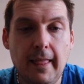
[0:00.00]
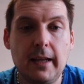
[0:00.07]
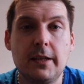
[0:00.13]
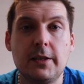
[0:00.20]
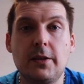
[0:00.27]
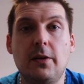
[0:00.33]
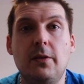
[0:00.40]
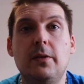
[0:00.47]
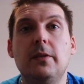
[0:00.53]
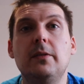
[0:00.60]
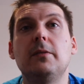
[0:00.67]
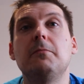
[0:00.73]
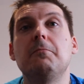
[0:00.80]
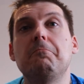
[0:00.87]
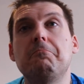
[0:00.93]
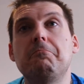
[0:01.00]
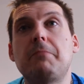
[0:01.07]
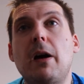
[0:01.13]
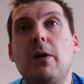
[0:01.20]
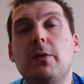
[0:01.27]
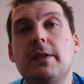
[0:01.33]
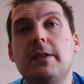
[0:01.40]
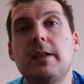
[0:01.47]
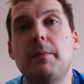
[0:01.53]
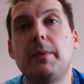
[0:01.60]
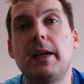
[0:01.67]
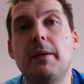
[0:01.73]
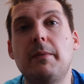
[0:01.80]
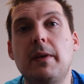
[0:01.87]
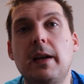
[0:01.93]
So that would sum
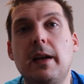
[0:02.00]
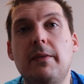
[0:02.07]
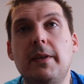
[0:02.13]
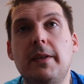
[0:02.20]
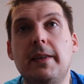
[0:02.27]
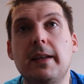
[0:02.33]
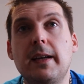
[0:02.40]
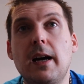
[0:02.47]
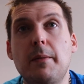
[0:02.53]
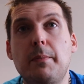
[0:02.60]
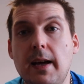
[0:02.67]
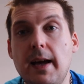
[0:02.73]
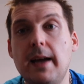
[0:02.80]
it up, everything up.